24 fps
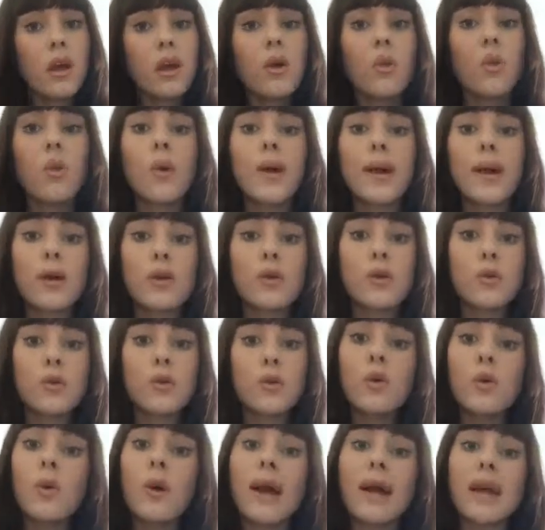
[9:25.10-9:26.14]
We're
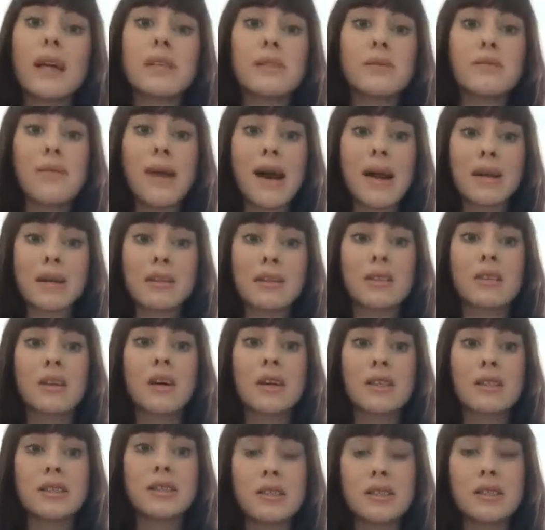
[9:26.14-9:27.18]
always
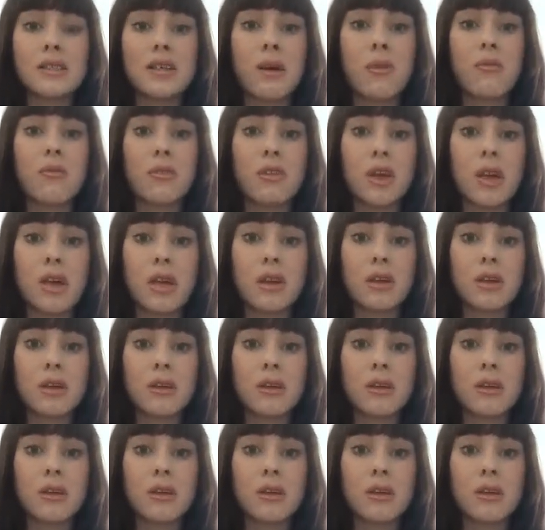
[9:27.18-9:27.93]
magnetizing something.